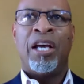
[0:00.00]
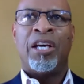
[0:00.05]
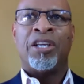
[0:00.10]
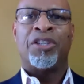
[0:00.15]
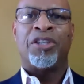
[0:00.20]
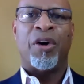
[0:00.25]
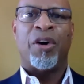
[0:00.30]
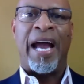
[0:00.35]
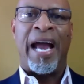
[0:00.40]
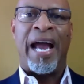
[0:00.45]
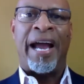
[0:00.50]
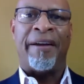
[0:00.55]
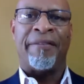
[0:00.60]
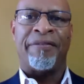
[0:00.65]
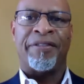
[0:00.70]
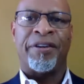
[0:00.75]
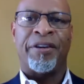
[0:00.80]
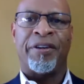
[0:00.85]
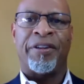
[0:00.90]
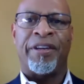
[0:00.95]
So
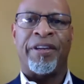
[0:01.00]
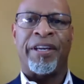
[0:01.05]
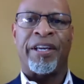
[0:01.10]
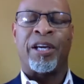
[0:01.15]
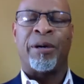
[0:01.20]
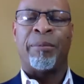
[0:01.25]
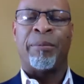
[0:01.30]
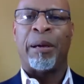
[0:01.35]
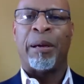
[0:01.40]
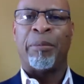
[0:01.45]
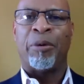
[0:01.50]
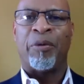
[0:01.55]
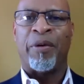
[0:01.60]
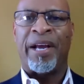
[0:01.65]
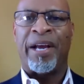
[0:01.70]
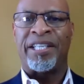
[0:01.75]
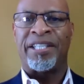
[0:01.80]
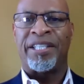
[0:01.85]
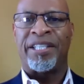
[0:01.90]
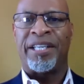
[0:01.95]
after the
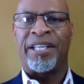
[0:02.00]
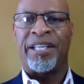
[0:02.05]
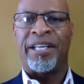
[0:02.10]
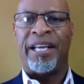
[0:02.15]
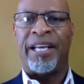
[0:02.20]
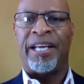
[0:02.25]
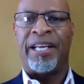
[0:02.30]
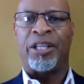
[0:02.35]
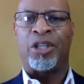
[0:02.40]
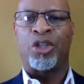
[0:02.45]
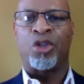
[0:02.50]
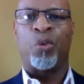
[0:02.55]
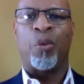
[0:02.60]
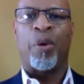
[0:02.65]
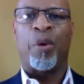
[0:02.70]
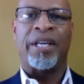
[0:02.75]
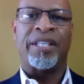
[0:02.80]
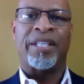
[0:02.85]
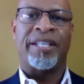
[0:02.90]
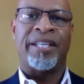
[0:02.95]
commemoration in
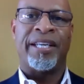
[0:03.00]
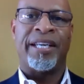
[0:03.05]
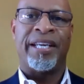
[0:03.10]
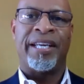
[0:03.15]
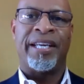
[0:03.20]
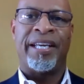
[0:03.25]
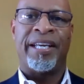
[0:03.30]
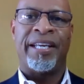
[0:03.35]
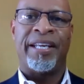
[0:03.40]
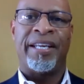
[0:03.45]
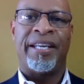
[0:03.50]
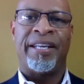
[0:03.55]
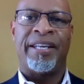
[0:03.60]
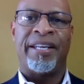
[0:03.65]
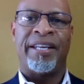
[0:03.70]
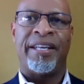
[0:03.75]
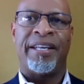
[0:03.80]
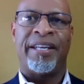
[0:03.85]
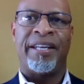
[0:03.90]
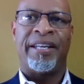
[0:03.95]
twenty
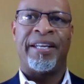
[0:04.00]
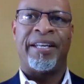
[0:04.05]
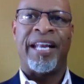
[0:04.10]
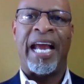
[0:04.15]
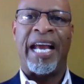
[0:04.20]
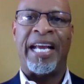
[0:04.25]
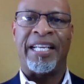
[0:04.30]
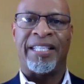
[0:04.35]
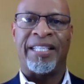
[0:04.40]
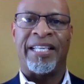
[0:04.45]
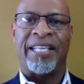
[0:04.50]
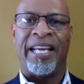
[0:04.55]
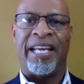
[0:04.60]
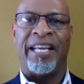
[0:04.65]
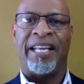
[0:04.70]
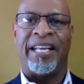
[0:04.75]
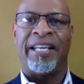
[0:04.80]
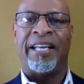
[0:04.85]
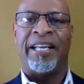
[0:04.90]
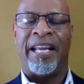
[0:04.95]

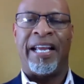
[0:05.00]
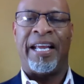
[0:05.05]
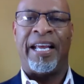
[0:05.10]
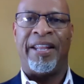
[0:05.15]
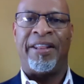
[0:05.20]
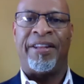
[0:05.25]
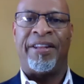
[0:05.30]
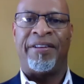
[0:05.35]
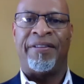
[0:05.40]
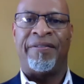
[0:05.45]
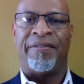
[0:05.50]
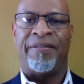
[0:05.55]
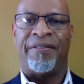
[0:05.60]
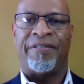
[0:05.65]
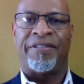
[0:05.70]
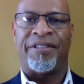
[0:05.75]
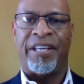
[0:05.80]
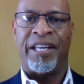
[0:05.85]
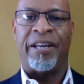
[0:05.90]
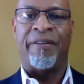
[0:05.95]
nineteen in the
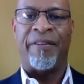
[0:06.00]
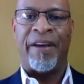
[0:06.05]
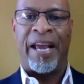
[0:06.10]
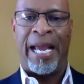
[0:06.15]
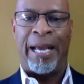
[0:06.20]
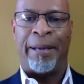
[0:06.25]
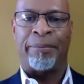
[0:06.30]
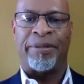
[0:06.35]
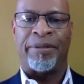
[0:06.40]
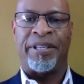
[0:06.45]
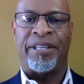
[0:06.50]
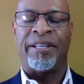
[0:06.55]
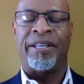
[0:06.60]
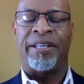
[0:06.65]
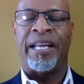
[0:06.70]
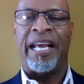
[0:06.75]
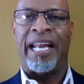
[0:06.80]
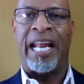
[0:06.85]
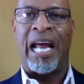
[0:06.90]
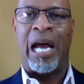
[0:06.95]
city of Hampton
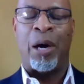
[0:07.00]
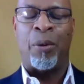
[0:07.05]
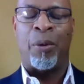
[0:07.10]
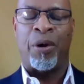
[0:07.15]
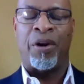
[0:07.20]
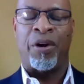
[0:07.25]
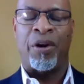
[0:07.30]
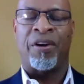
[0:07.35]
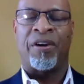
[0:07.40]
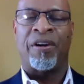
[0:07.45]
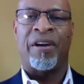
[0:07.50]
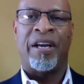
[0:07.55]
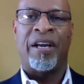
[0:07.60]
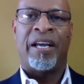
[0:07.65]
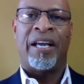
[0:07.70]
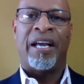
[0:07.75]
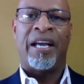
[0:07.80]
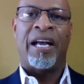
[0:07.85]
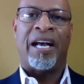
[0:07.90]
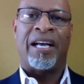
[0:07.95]
at our
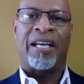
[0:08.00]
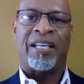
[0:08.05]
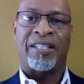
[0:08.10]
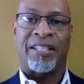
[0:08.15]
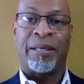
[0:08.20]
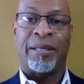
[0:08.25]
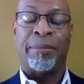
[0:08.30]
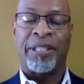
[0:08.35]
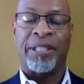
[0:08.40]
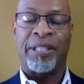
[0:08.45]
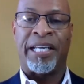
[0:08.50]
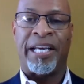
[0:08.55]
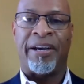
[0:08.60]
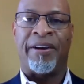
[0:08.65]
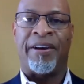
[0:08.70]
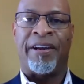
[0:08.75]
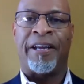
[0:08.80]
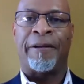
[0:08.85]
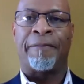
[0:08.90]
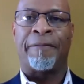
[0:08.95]
uh,
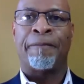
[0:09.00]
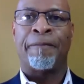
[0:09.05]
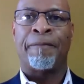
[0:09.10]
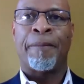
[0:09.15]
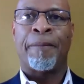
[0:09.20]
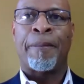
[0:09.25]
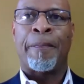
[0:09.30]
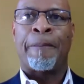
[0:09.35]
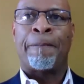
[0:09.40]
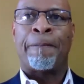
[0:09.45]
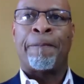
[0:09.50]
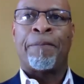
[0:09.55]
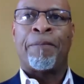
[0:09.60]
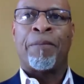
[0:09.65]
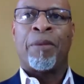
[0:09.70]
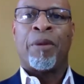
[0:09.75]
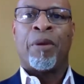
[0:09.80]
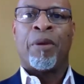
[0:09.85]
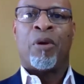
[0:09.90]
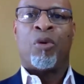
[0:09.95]
cemetery,
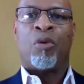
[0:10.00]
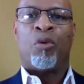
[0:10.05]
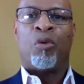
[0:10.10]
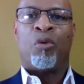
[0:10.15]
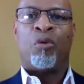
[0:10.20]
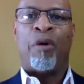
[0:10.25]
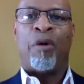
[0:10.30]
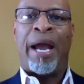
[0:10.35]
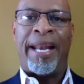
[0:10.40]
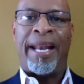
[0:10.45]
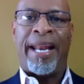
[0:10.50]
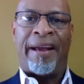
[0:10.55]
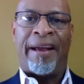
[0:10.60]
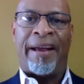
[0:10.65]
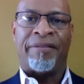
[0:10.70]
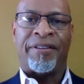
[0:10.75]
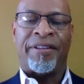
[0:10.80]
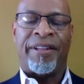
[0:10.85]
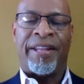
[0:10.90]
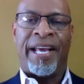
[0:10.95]
right
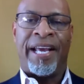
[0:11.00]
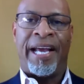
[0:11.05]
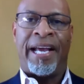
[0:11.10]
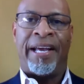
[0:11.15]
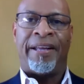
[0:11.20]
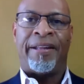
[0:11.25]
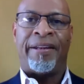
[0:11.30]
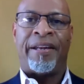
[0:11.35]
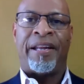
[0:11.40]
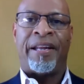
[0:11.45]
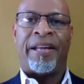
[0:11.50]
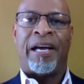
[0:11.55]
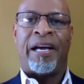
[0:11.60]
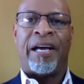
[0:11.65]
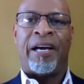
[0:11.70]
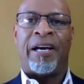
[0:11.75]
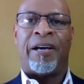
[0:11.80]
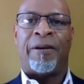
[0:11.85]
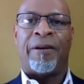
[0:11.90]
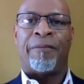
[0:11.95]
after that,
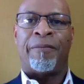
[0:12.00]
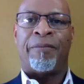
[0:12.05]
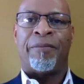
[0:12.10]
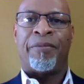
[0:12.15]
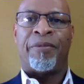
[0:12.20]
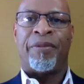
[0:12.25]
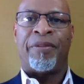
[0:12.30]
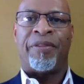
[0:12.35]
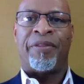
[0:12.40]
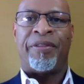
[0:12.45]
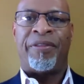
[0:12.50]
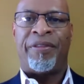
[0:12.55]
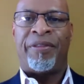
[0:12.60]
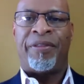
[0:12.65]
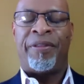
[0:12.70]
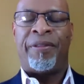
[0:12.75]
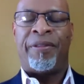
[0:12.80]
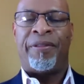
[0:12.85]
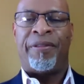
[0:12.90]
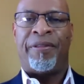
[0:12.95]
um,
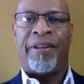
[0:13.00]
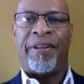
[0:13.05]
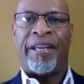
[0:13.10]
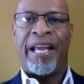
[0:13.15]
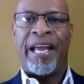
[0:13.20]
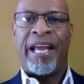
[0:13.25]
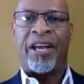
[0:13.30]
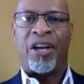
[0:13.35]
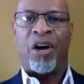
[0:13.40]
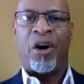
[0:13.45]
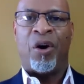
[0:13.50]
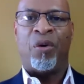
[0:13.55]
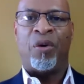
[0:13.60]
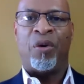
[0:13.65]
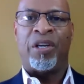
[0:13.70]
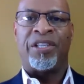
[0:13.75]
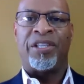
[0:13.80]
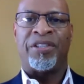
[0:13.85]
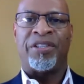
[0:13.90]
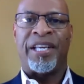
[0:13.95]
the
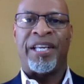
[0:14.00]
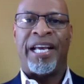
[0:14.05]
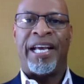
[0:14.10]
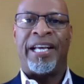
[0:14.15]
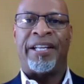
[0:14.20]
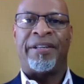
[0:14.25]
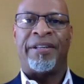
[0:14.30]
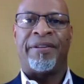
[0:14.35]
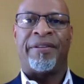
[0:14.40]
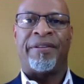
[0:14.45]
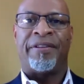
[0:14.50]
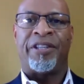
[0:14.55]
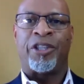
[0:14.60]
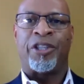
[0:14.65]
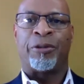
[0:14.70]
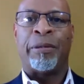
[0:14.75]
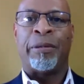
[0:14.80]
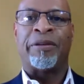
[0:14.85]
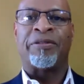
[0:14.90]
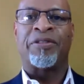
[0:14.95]
Angolans at the
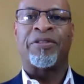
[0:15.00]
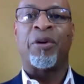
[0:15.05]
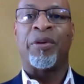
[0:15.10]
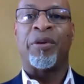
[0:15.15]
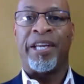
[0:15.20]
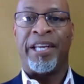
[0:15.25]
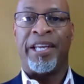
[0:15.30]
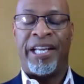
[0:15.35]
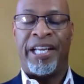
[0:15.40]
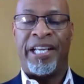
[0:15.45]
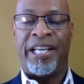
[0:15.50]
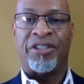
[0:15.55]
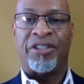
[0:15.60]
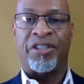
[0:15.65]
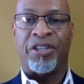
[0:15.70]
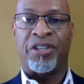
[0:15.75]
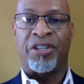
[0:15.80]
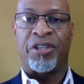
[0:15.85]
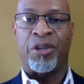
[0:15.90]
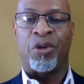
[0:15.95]
Smithsonian
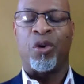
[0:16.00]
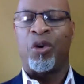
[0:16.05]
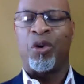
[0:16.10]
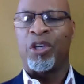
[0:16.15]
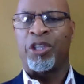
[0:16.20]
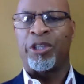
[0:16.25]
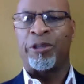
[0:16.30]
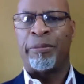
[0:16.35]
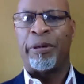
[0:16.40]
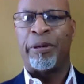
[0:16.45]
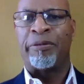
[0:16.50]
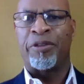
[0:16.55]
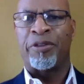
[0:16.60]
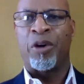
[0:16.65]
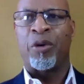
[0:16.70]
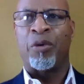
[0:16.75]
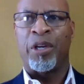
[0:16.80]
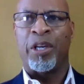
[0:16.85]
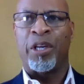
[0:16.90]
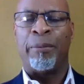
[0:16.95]
Institute or
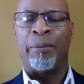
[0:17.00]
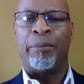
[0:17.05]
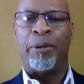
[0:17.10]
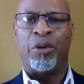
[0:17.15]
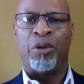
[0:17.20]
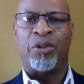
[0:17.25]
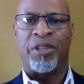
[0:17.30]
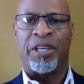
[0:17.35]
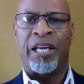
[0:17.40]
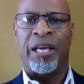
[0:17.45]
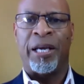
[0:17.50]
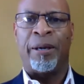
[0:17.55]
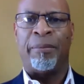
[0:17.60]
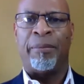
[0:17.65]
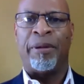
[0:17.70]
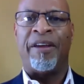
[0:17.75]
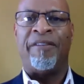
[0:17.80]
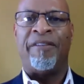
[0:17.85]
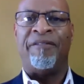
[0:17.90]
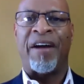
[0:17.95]
Smithsonian Museum
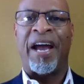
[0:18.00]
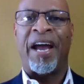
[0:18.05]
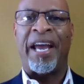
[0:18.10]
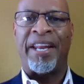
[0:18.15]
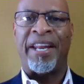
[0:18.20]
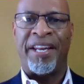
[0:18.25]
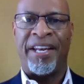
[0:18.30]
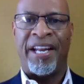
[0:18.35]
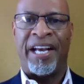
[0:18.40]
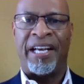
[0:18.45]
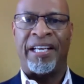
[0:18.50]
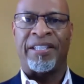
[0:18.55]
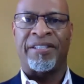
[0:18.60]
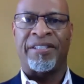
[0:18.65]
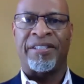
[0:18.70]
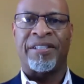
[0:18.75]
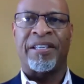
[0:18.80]
invited us,